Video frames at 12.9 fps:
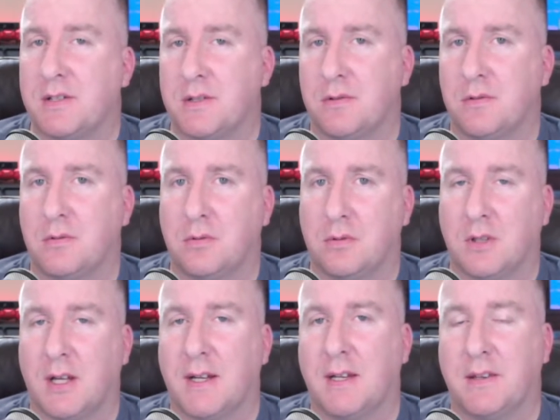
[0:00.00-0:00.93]
do
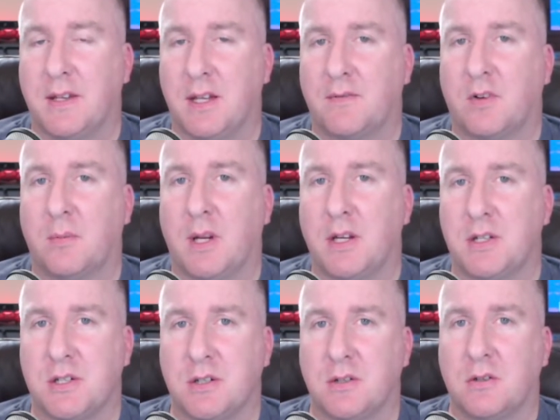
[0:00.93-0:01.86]
like the
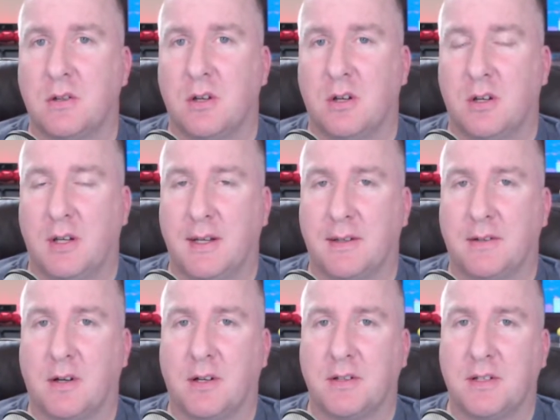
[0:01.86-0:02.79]
information and
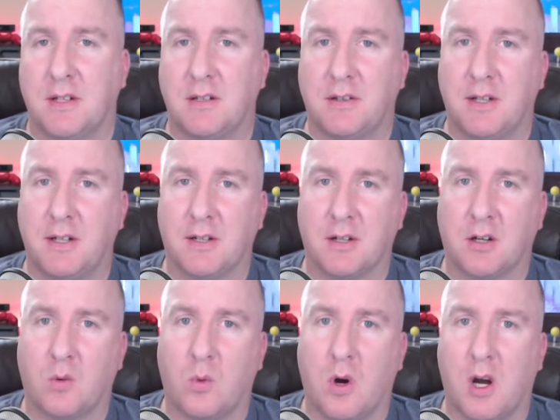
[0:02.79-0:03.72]
content that you're going to
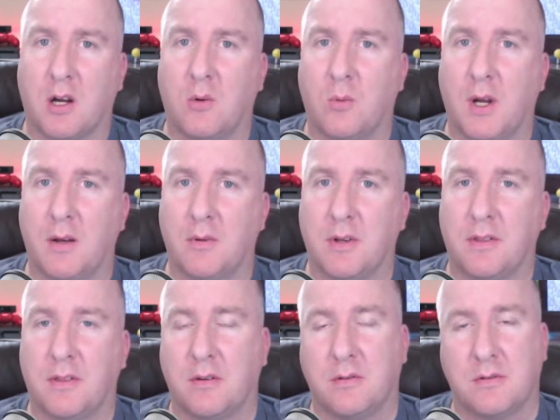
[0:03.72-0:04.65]
walk away
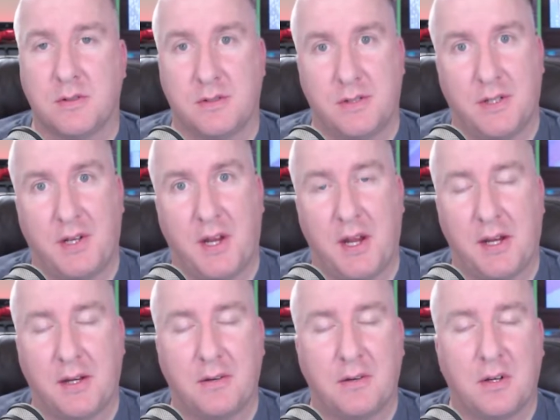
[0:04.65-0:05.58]
with
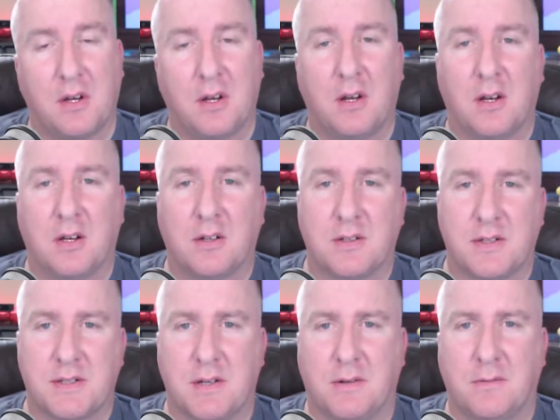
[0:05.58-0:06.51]
today.
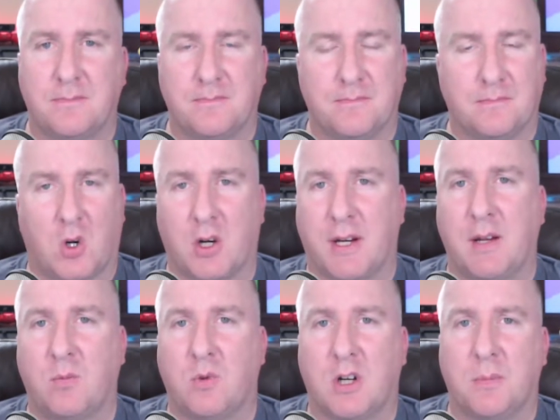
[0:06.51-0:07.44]
So,
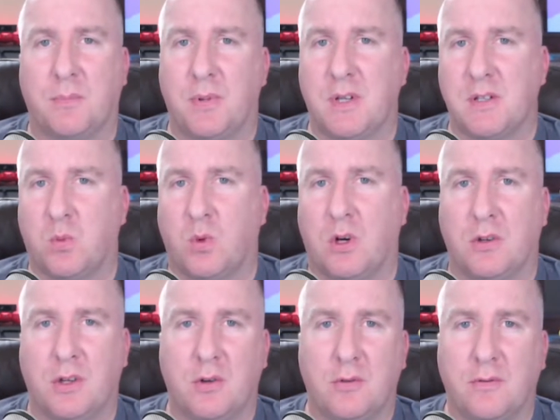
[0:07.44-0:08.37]
Arcade1Up is well
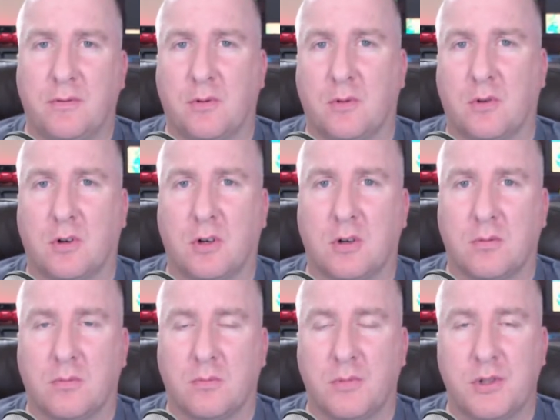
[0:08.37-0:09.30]
known for
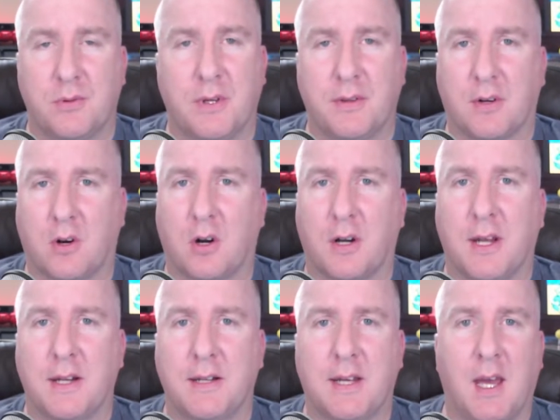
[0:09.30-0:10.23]
doing their
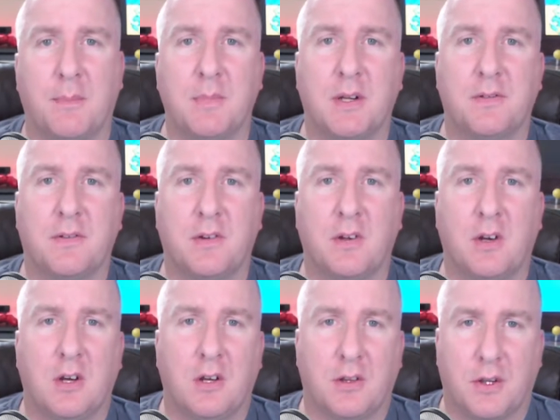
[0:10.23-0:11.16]
arcade cabinets,
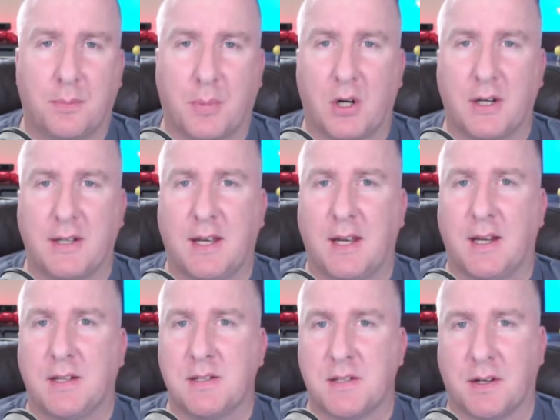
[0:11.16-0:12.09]
their party
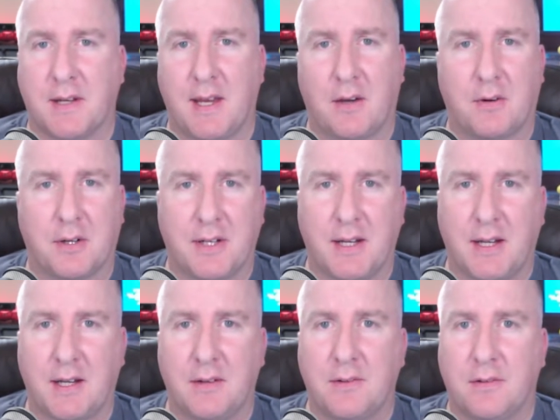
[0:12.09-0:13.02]
cades, their
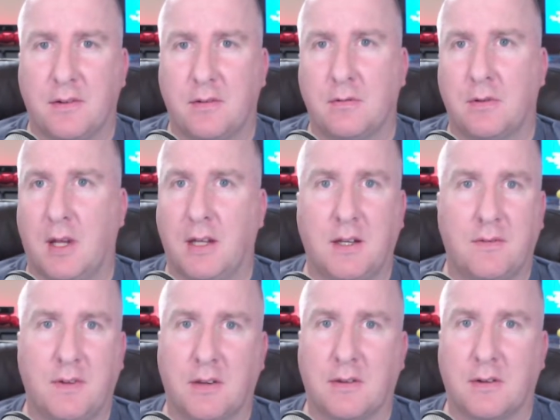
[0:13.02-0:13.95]
countercades, and any of
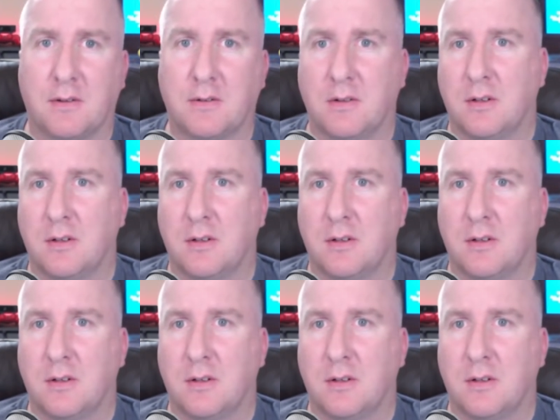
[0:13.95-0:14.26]
the other